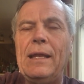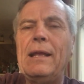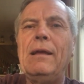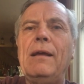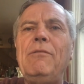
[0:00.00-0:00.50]

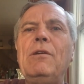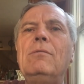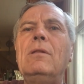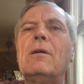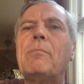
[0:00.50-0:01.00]
Now, if you
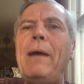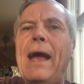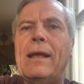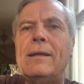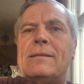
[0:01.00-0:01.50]
look
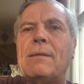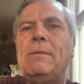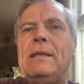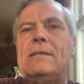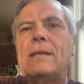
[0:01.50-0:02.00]
back in
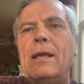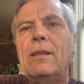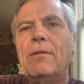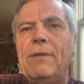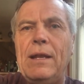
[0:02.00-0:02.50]
some of these
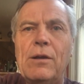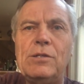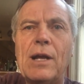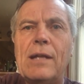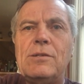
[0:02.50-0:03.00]
little video
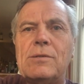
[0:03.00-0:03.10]
shots,